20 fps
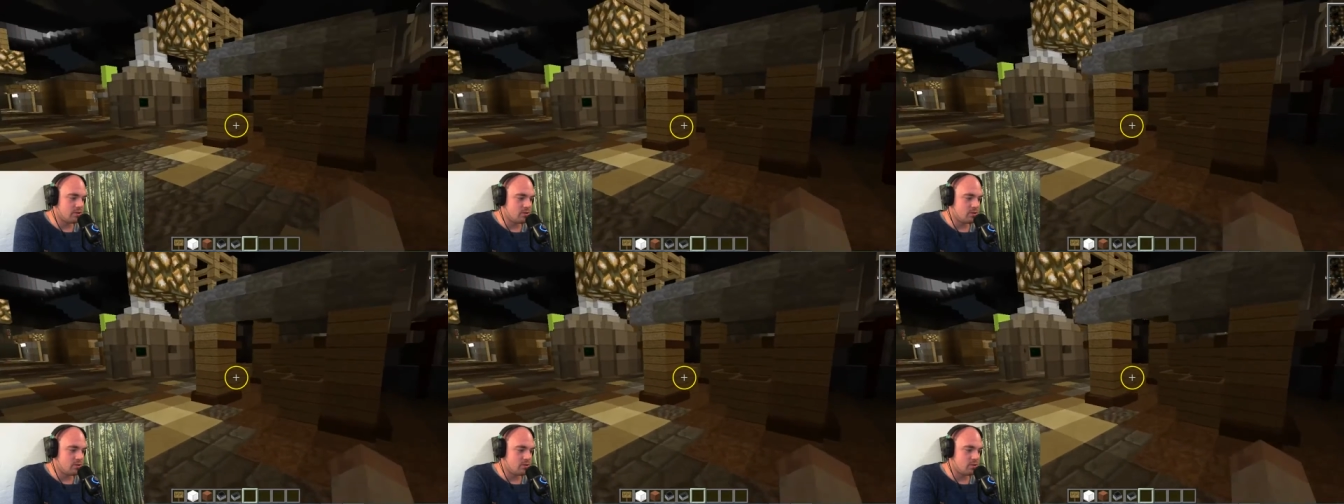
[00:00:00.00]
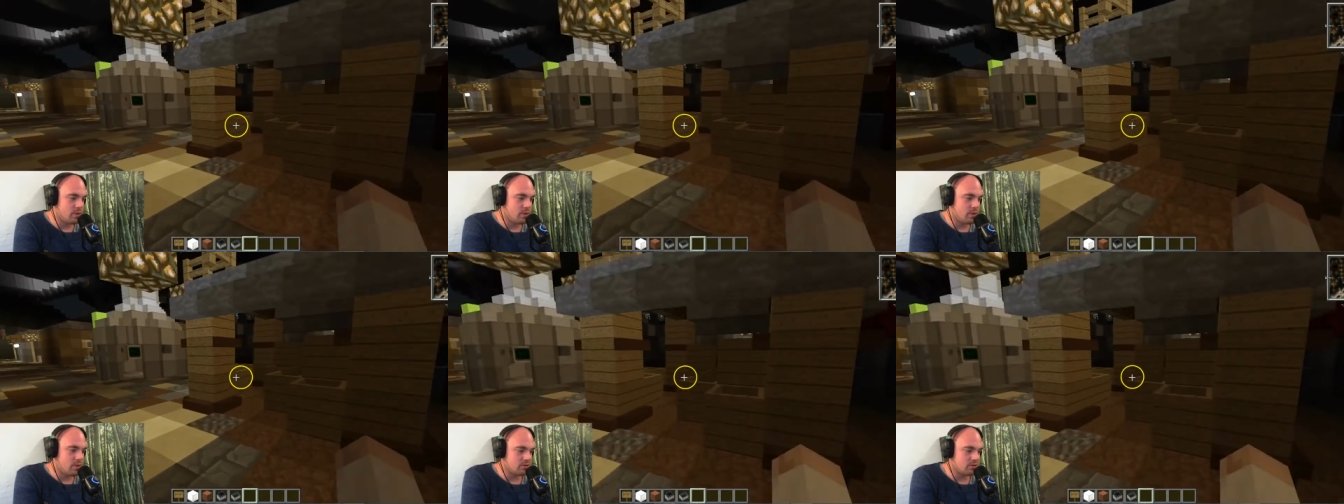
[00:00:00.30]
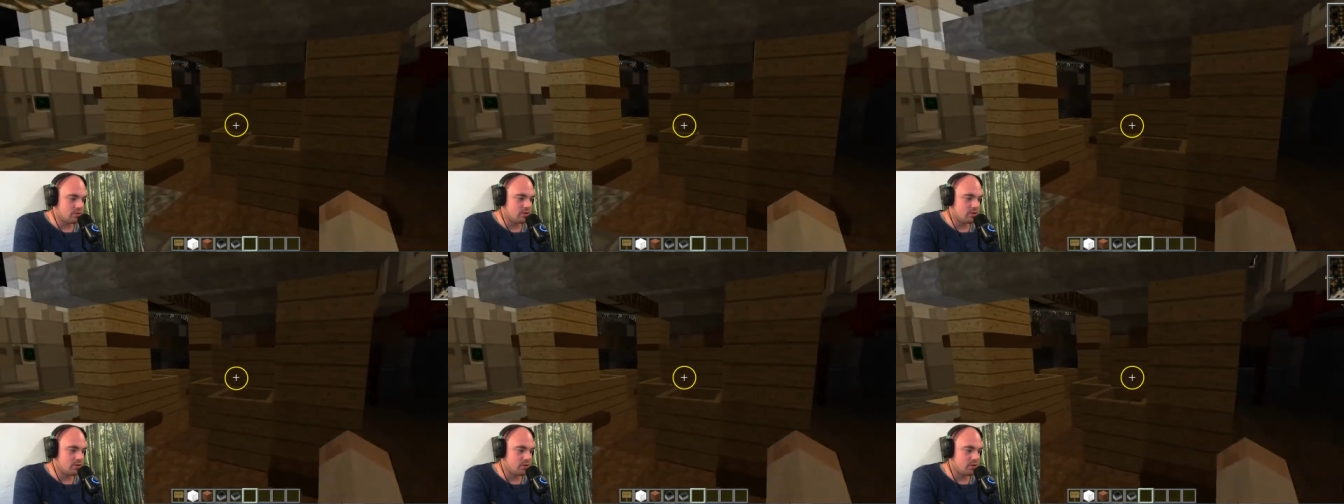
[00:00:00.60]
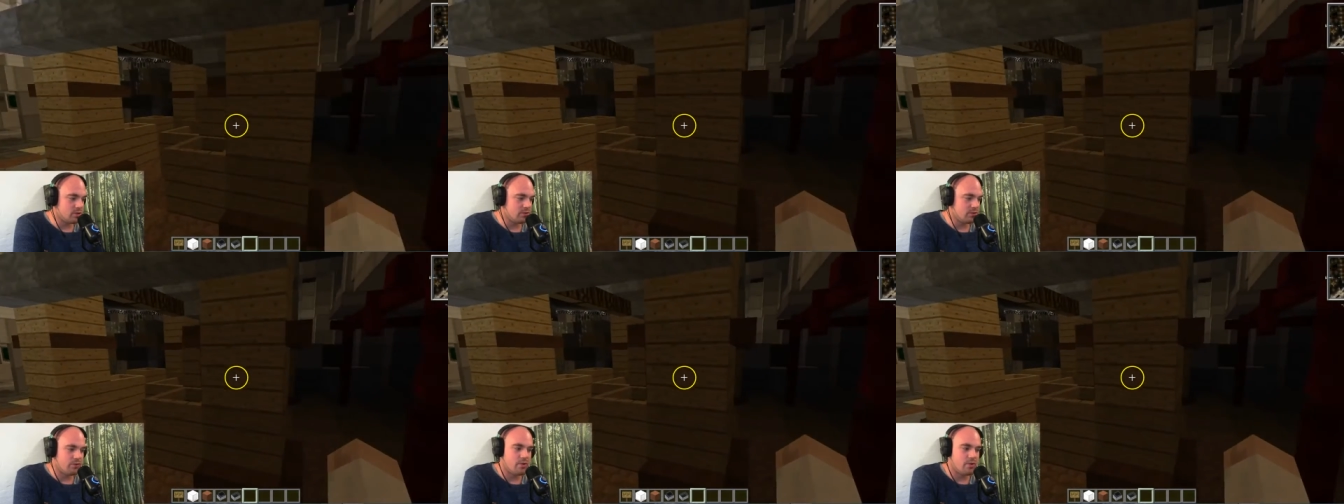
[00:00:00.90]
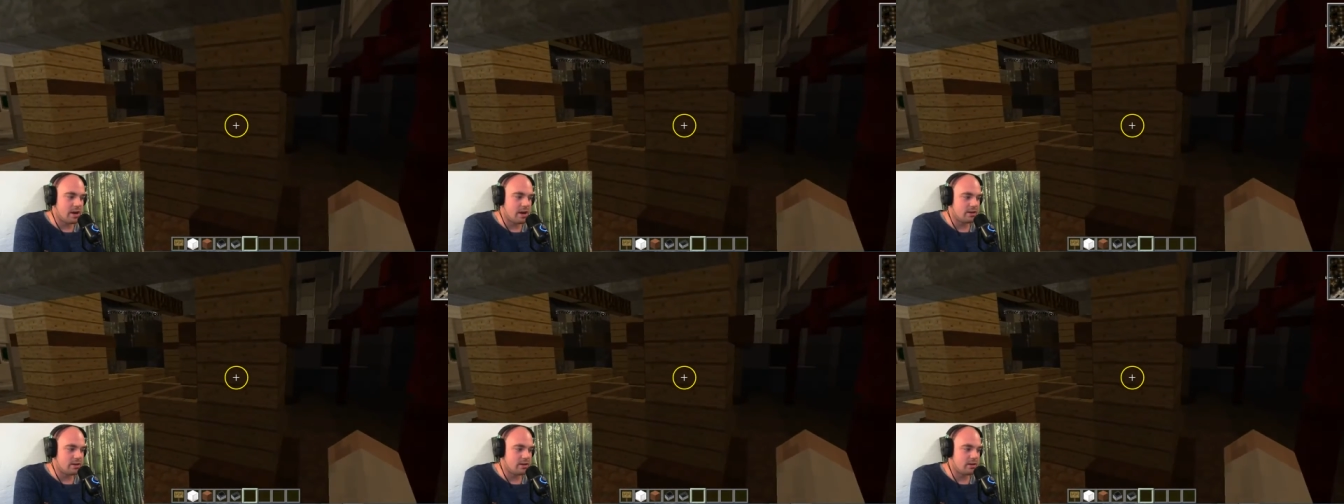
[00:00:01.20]
to rescue your
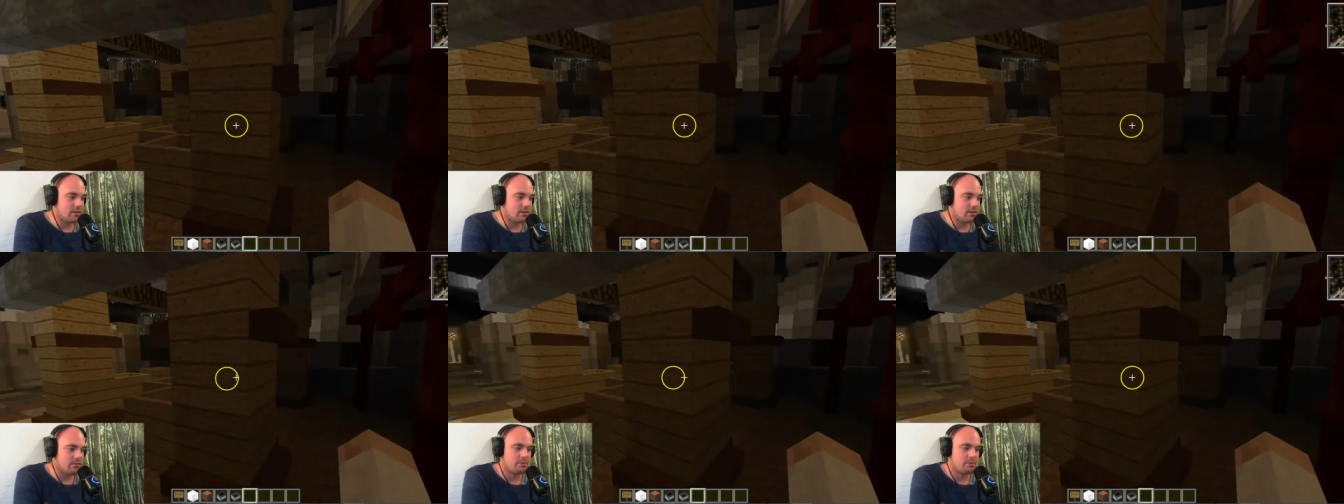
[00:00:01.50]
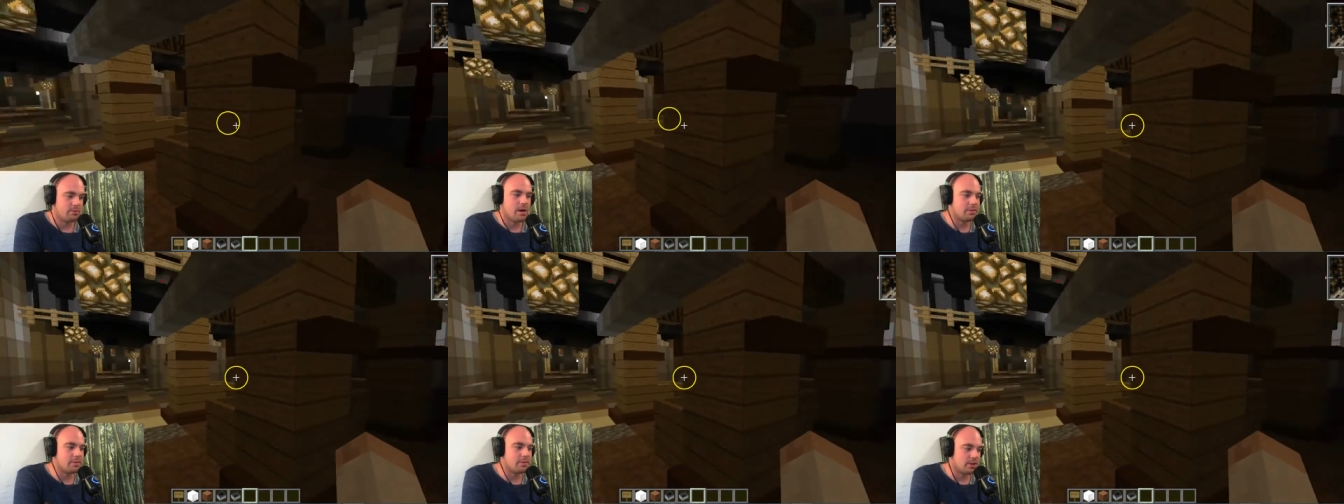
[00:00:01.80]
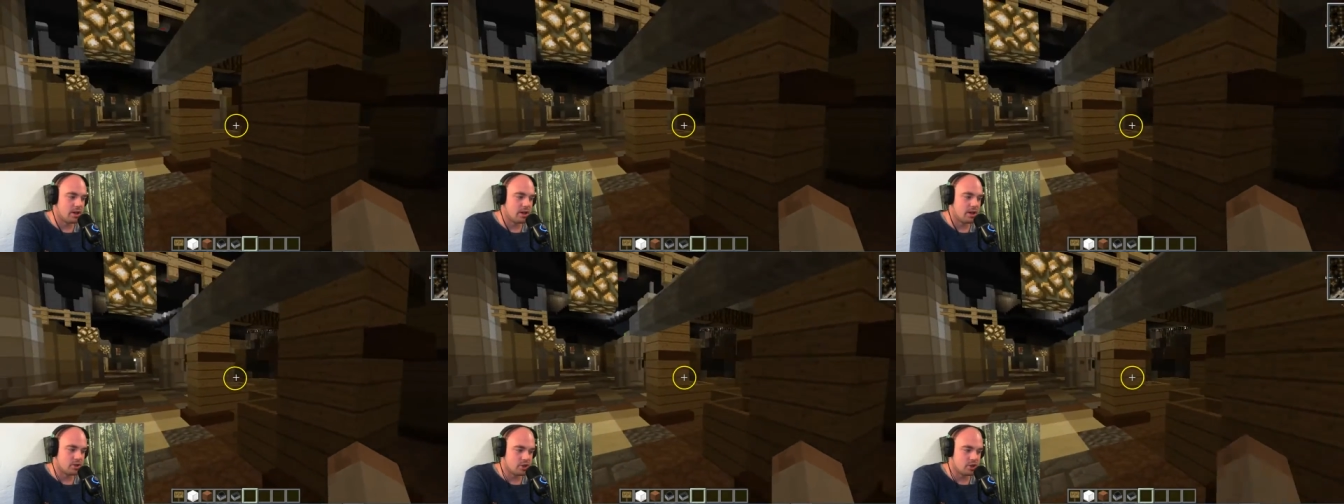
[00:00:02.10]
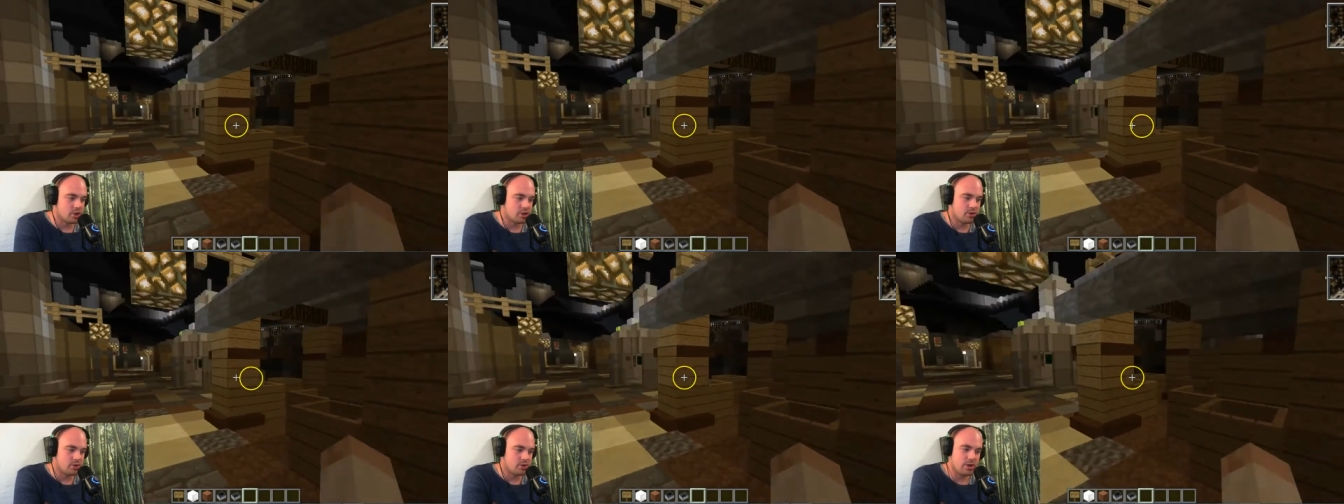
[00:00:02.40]
friend from Avalanche.